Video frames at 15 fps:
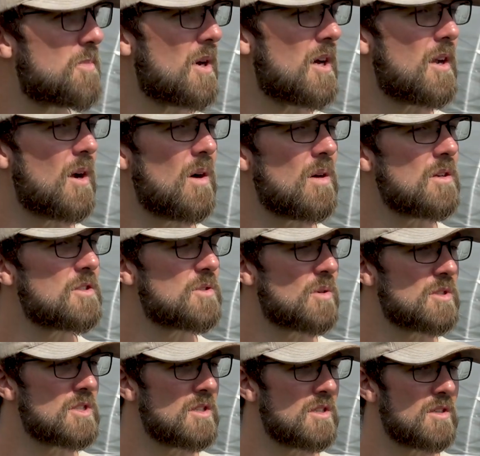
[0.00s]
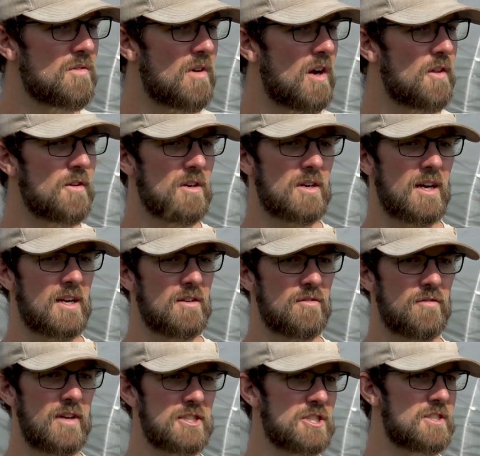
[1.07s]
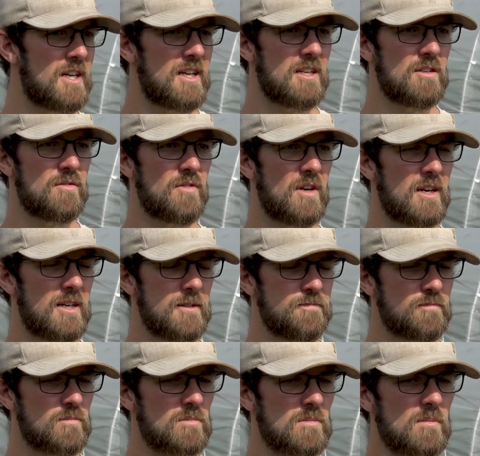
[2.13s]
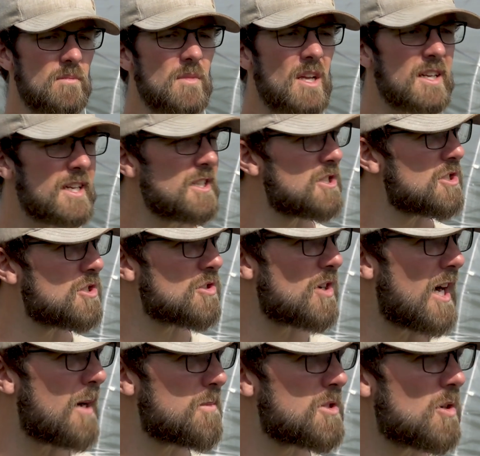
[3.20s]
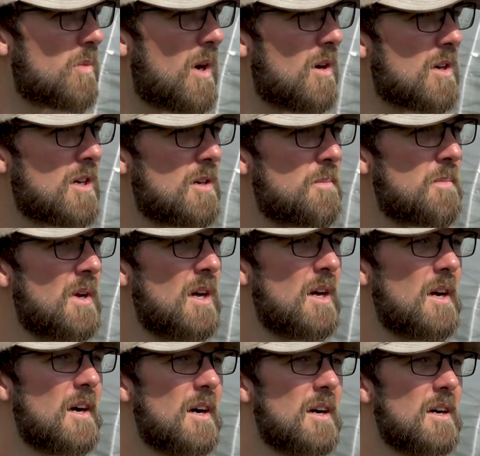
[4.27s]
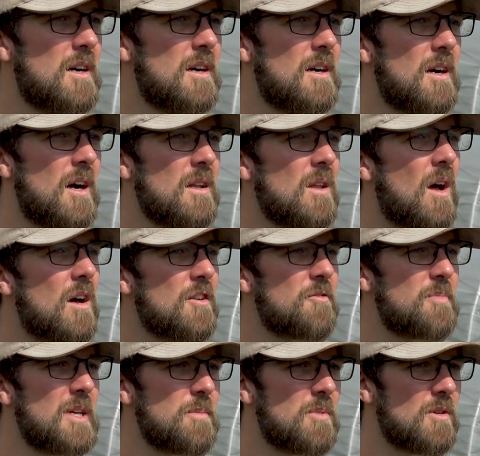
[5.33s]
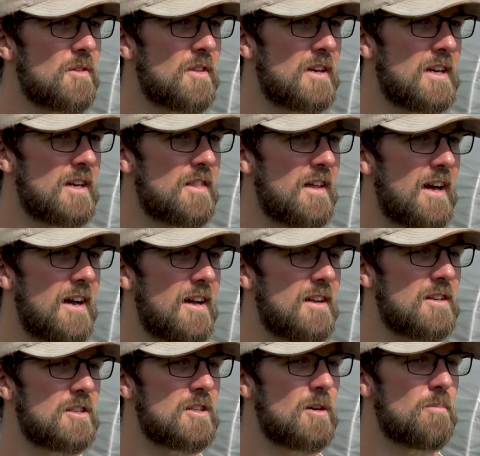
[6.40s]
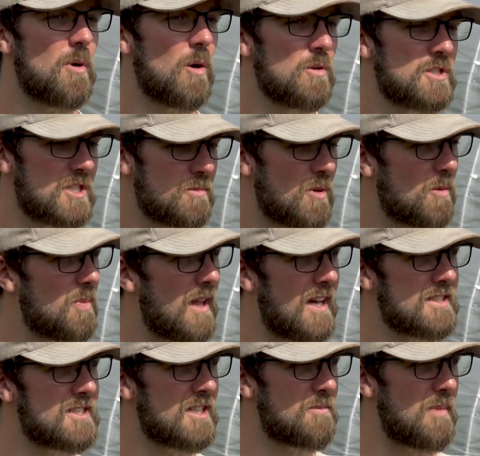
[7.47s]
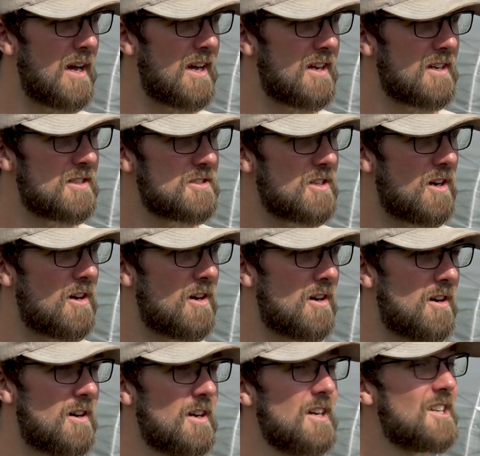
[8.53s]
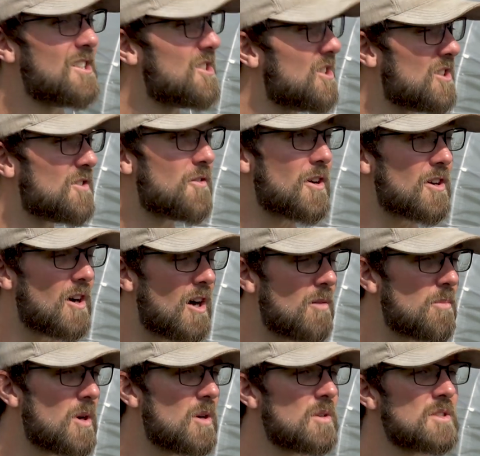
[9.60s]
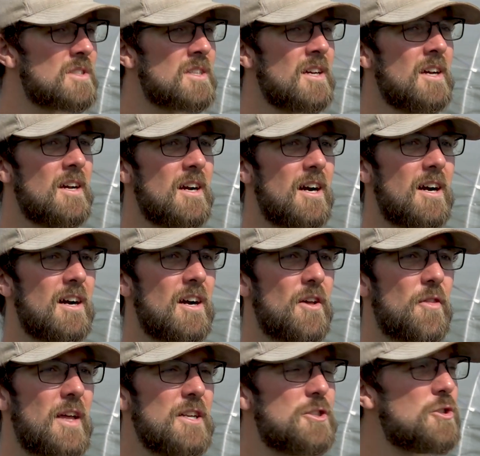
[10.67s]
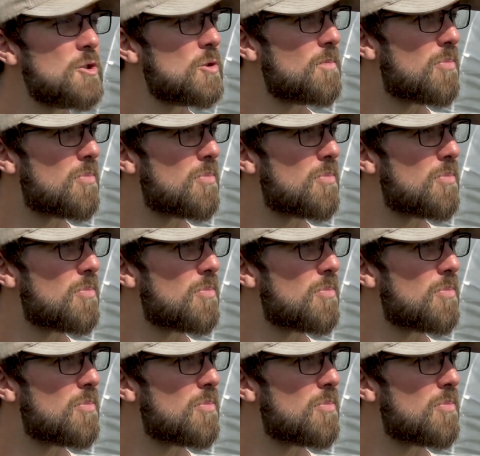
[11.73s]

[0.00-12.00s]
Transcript: but all sorts of other kind of vegetative kitchen scraps are welcome. A lot of people think that compostable plastic bags are good for compost. They do